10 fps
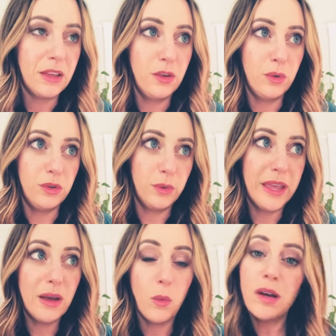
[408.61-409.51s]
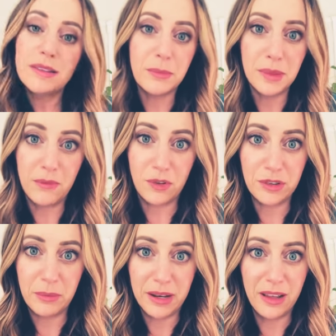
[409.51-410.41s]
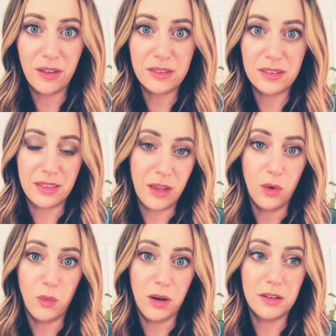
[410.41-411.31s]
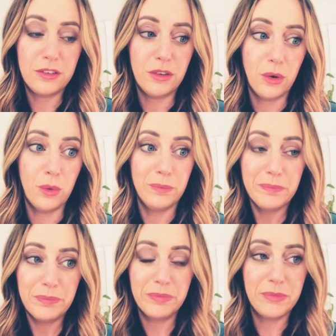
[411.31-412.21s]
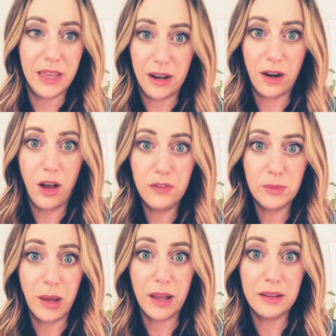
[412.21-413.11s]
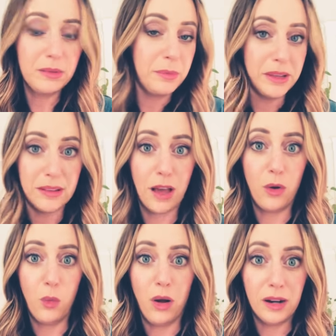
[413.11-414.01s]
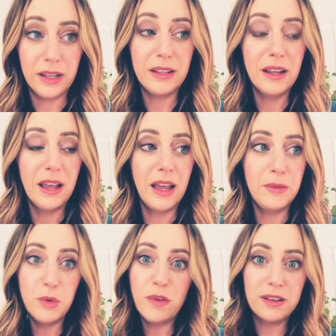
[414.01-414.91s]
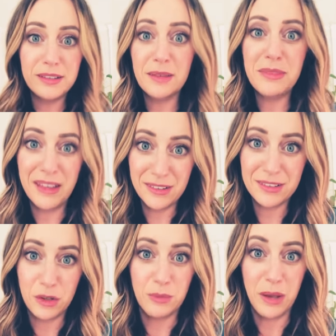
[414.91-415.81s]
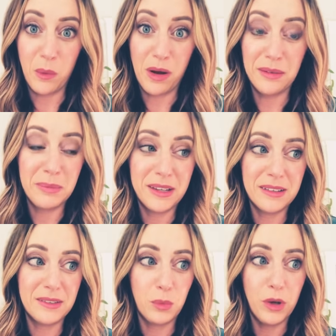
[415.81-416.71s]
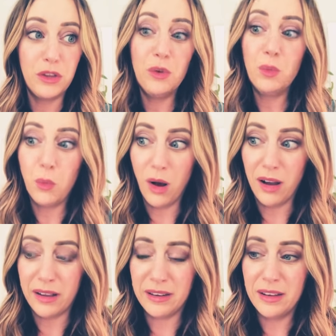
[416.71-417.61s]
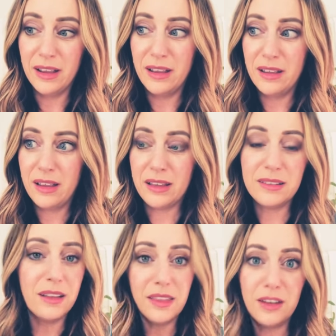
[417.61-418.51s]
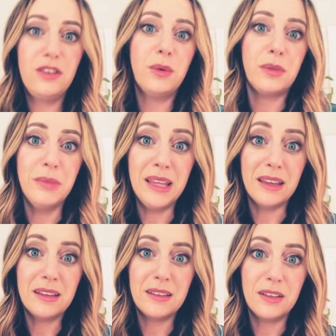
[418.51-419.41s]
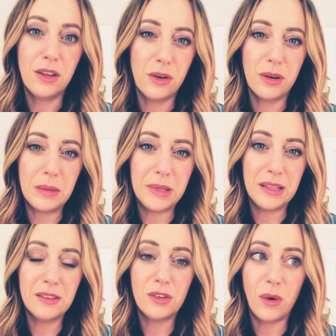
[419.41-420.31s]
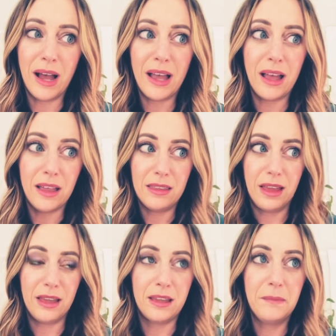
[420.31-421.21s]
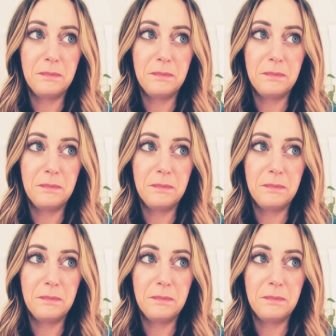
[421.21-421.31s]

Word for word: you you can't want something for somebody else that they don't want so get it off your mind because i don't want it and move on to something else that you might want because what you want has nothing to do with me you know what i mean so i like